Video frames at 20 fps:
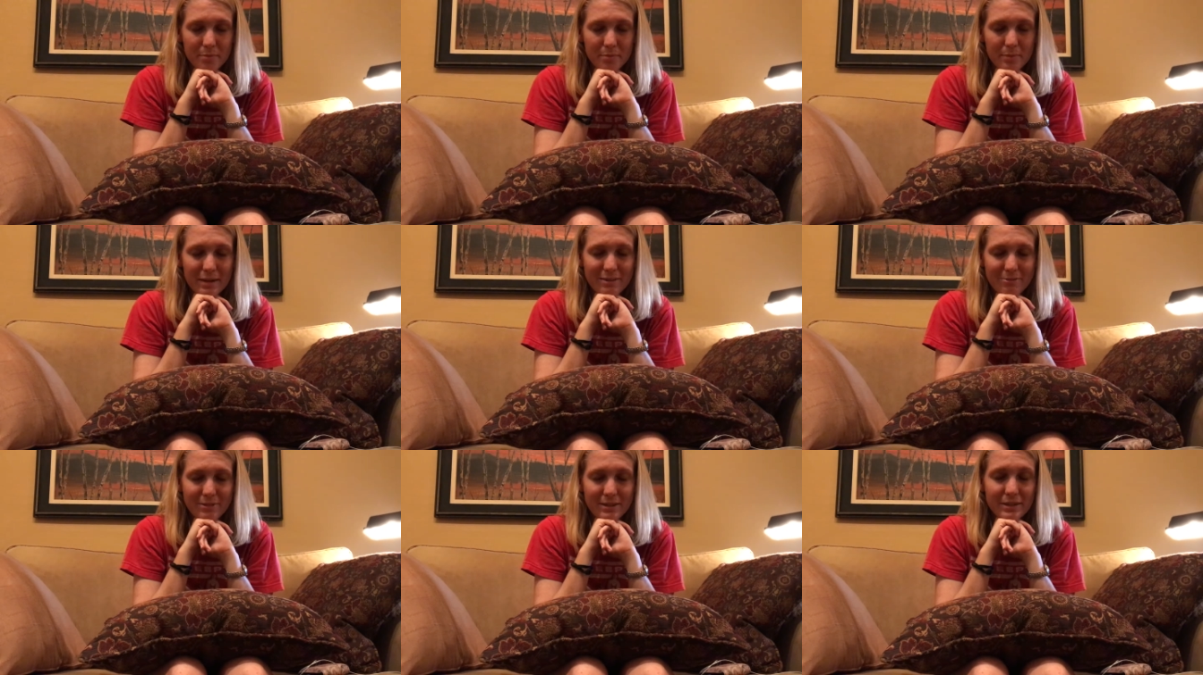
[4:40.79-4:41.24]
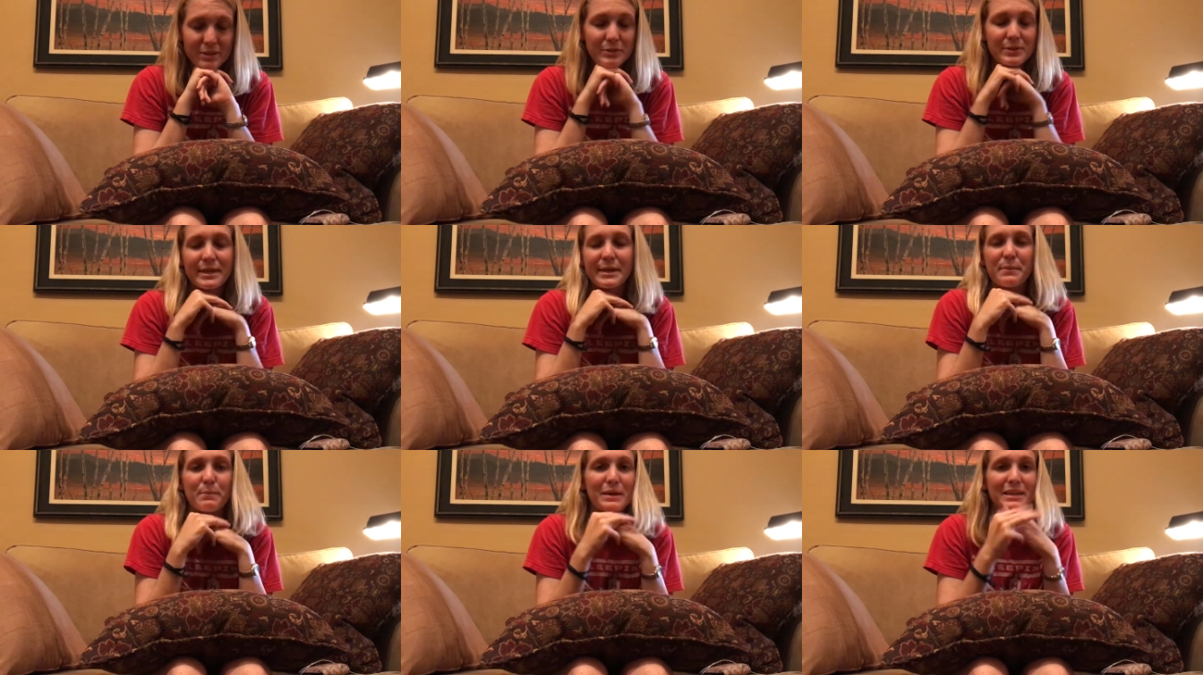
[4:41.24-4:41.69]
my friend
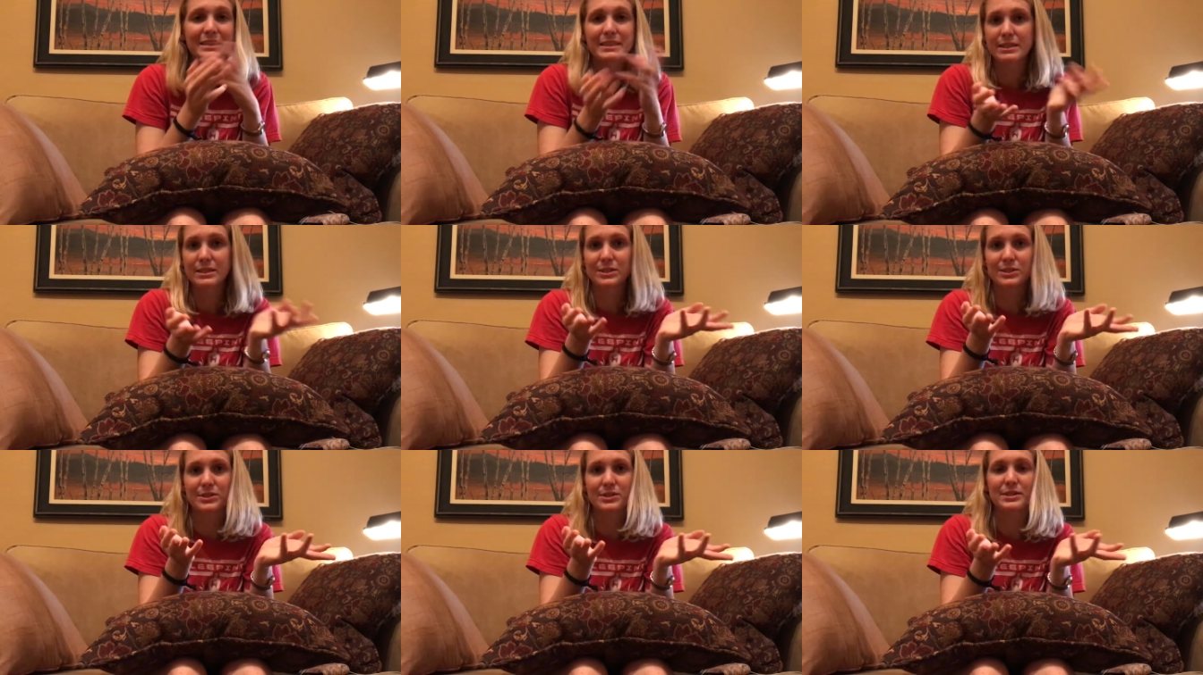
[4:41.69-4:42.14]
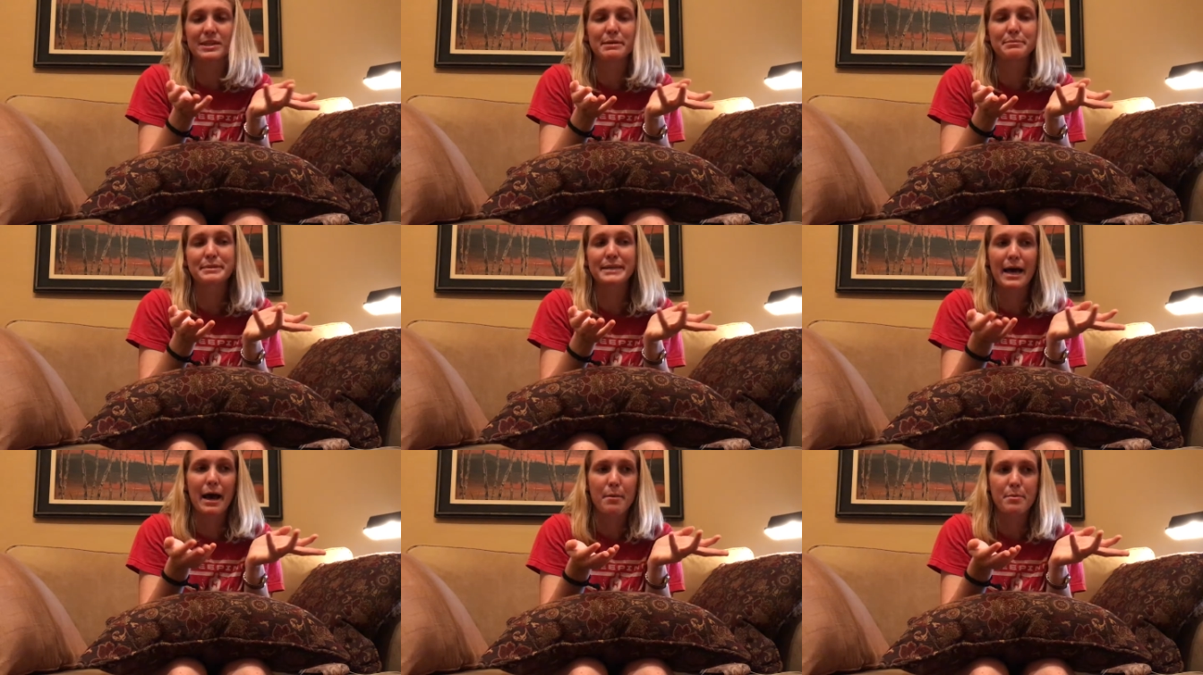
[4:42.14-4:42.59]
who's like my sister. Her
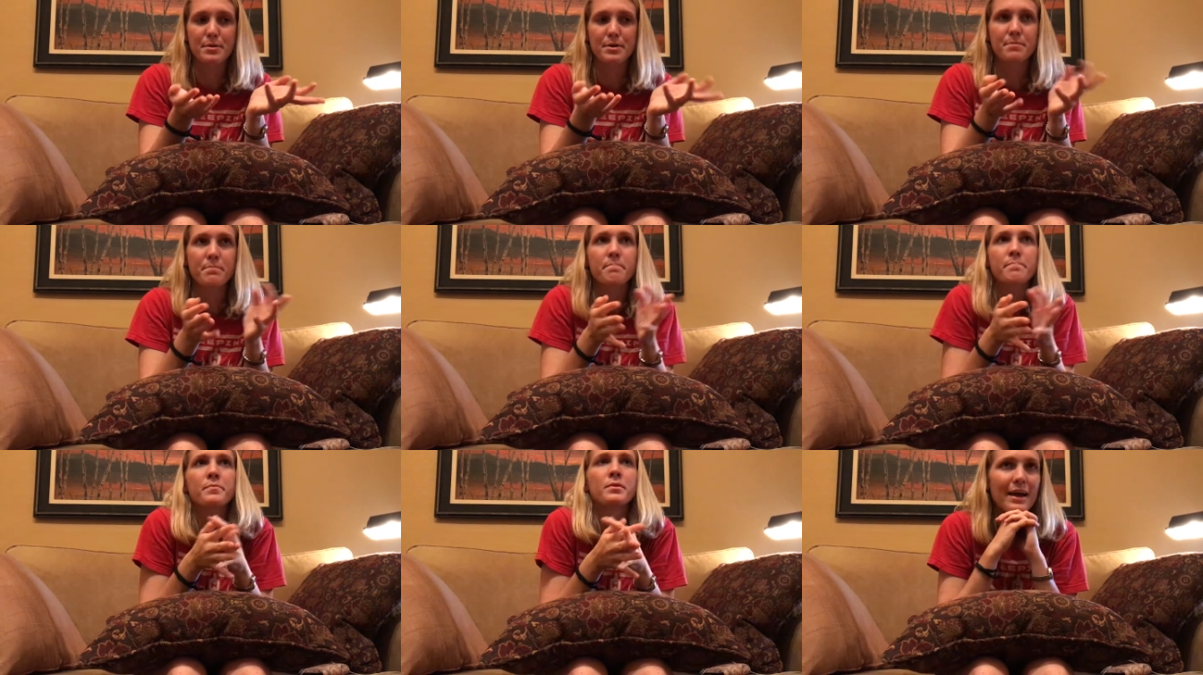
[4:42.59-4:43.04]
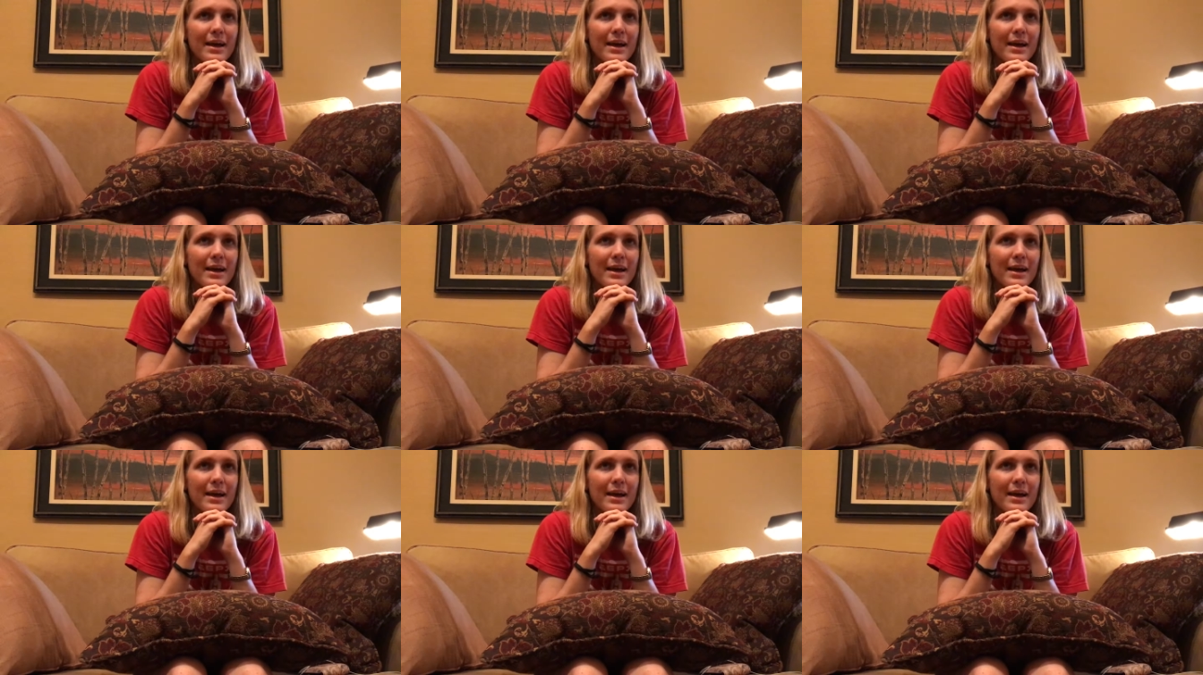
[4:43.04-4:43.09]
name's Abby.